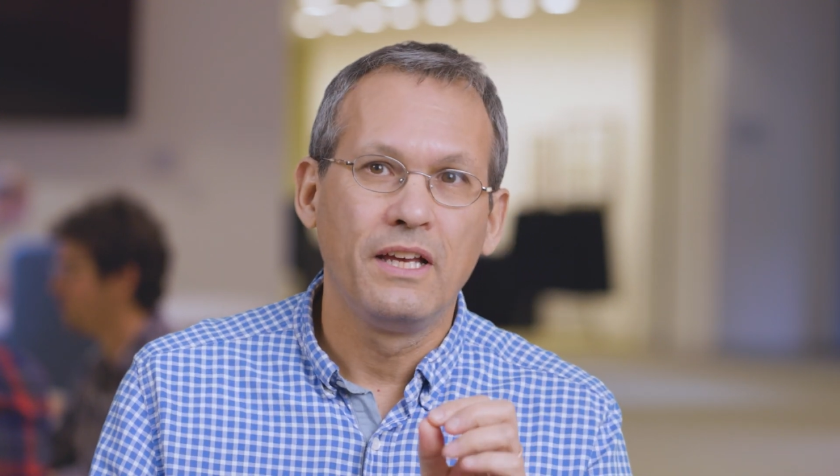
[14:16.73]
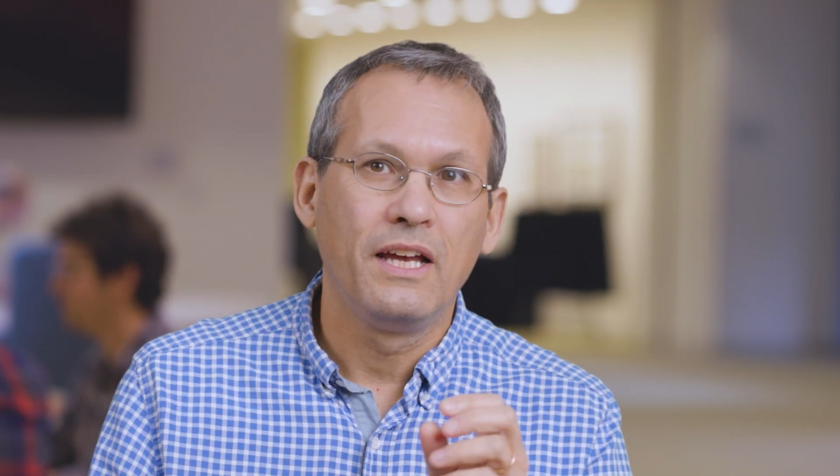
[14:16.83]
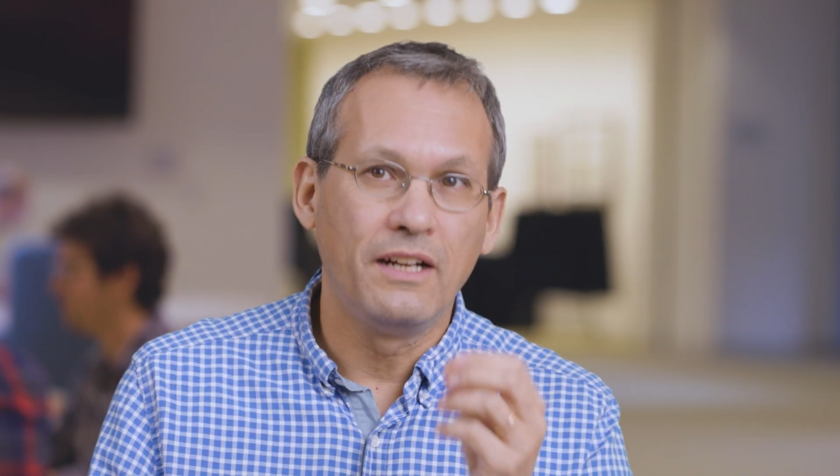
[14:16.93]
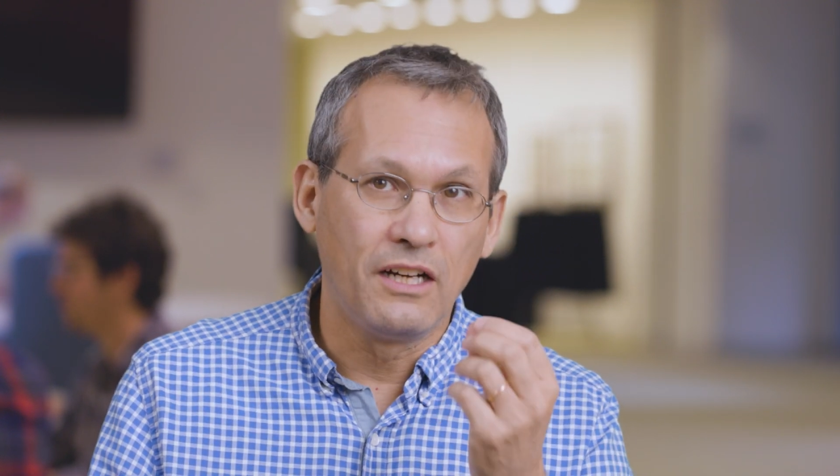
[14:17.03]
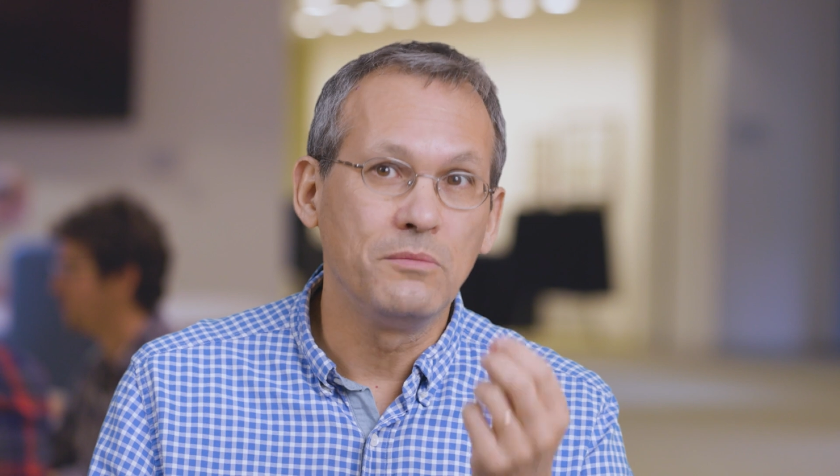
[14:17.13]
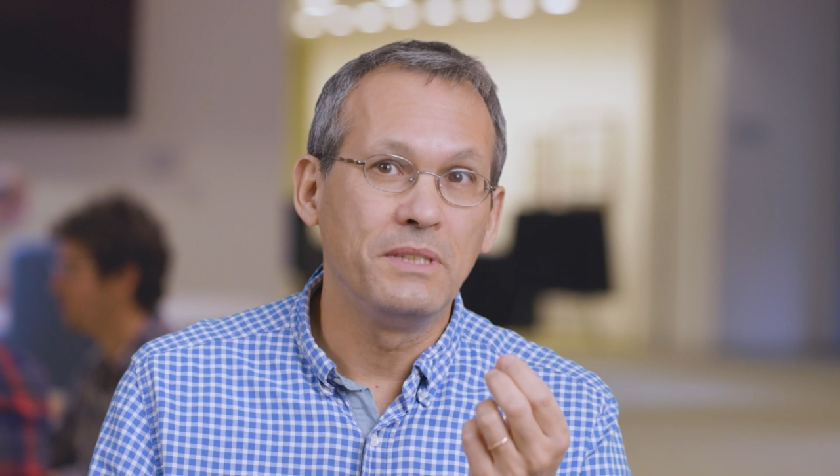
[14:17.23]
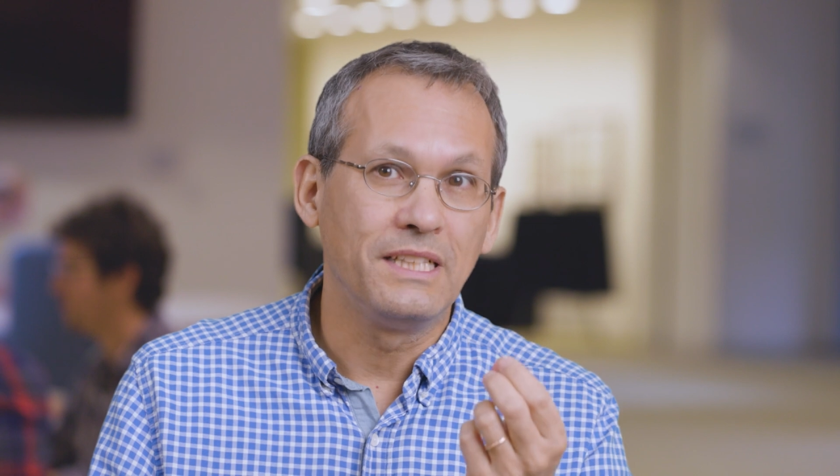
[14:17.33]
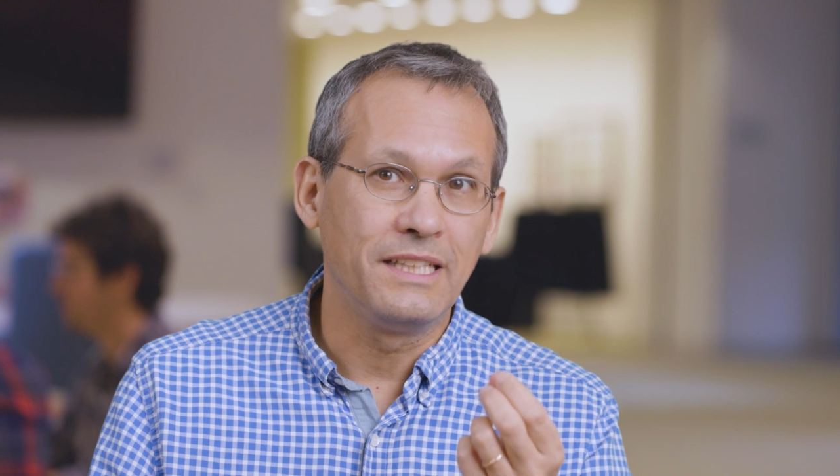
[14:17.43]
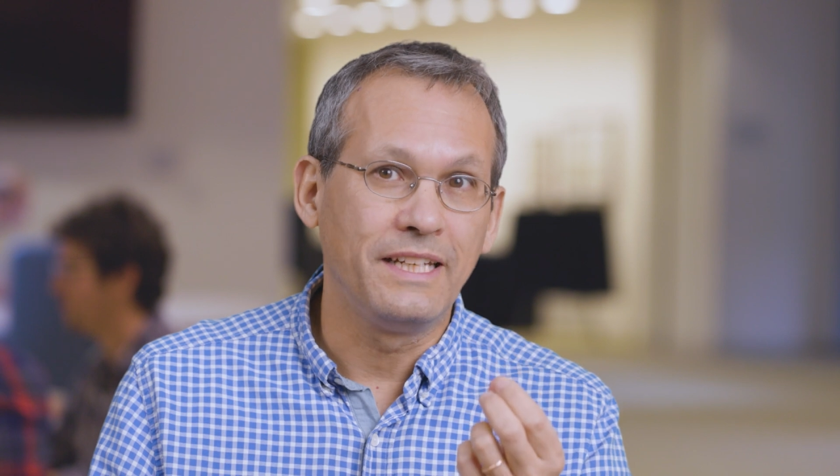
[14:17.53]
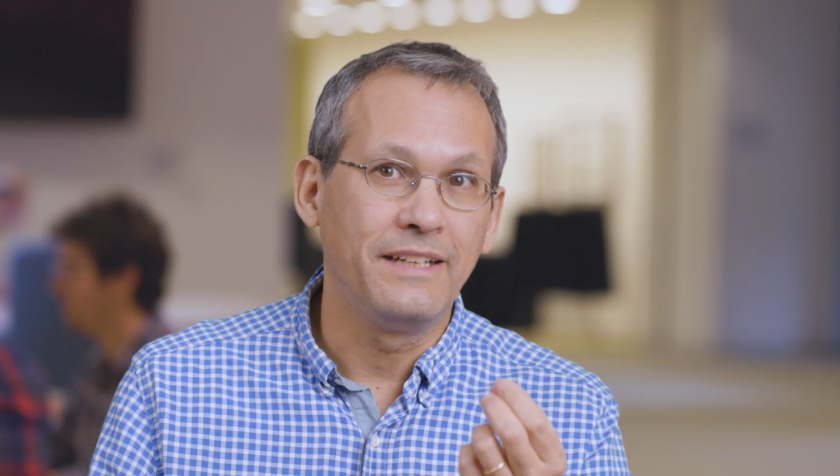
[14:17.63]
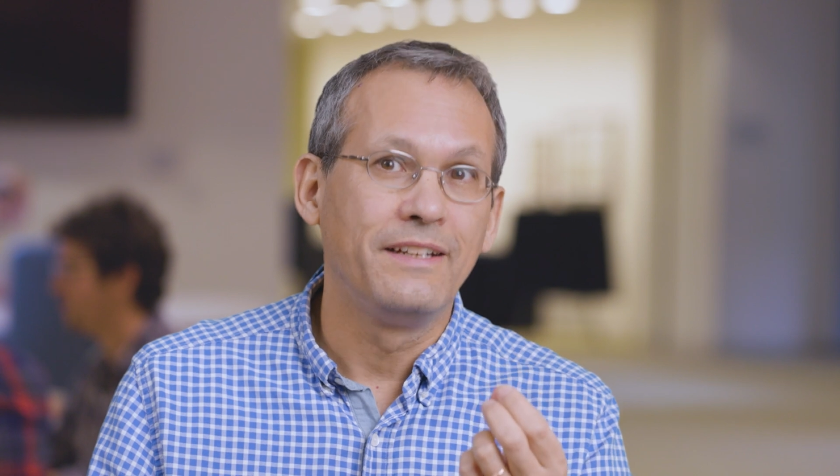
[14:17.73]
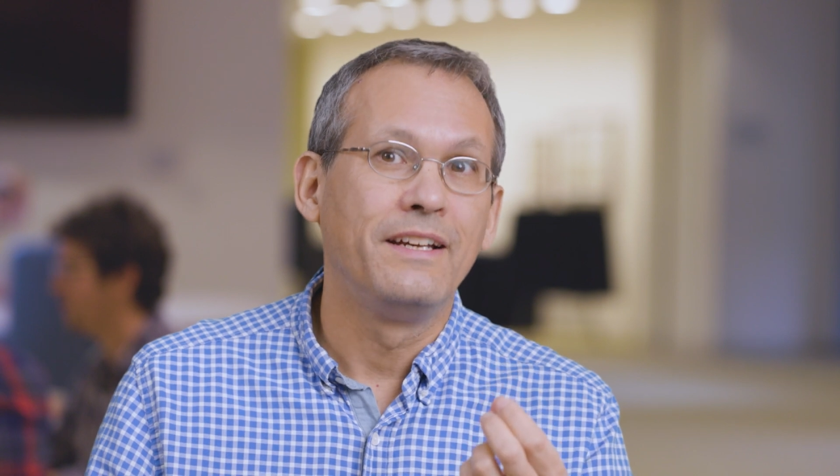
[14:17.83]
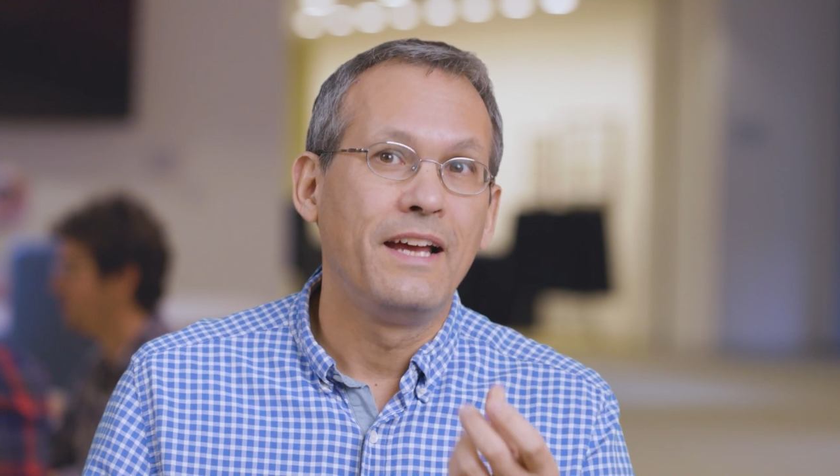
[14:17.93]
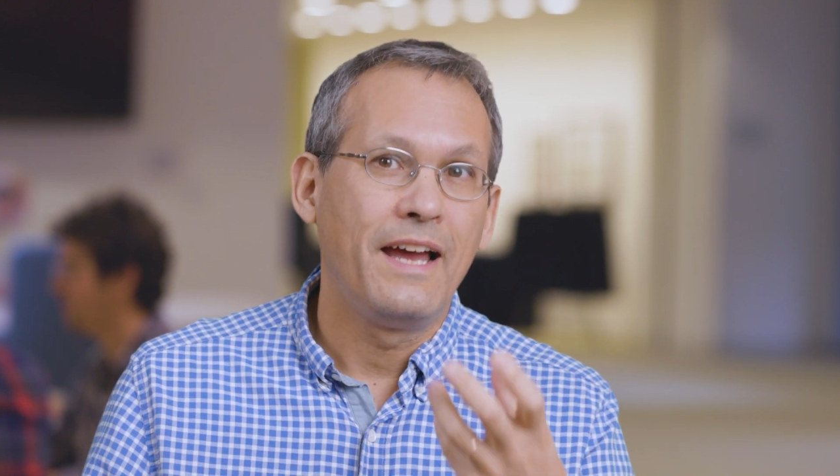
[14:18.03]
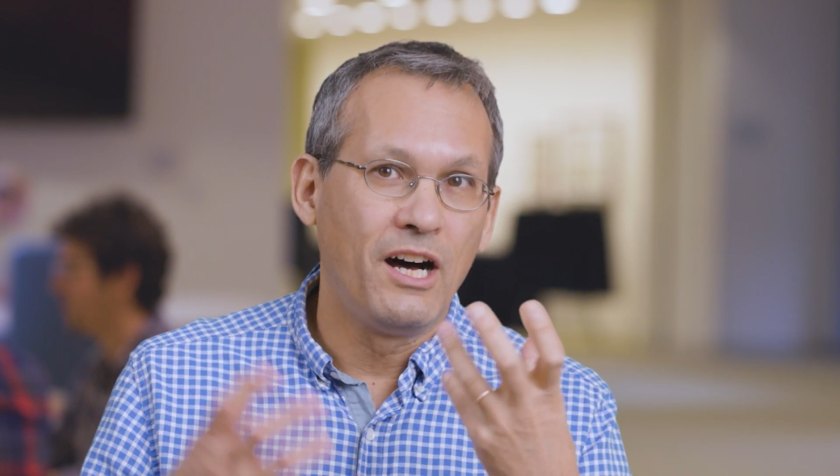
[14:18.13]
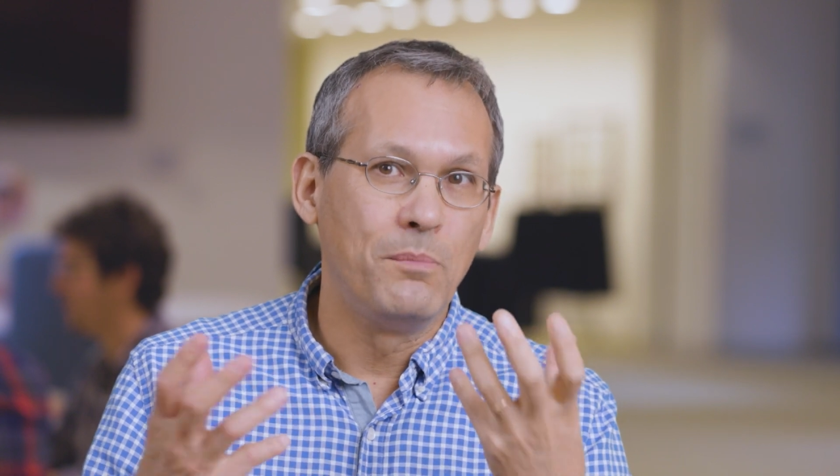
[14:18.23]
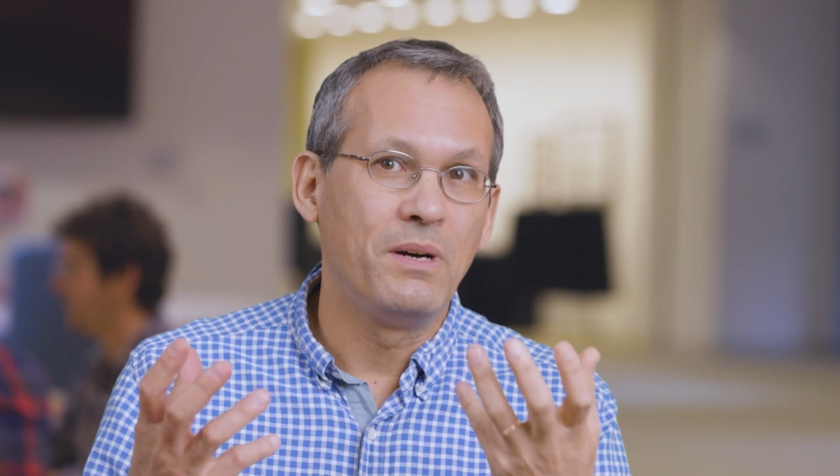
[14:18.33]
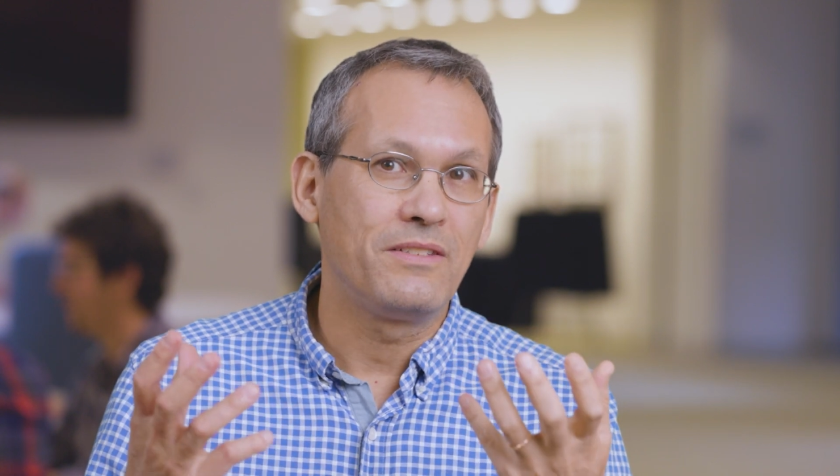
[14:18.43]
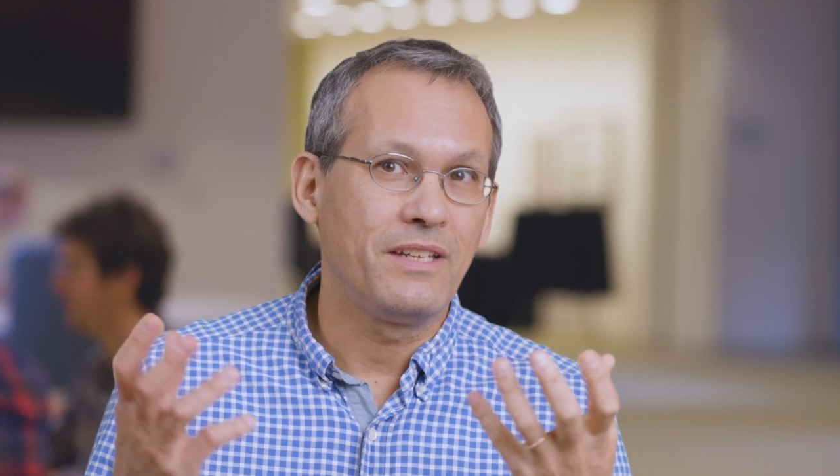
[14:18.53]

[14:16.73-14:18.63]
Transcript: and ultimately help us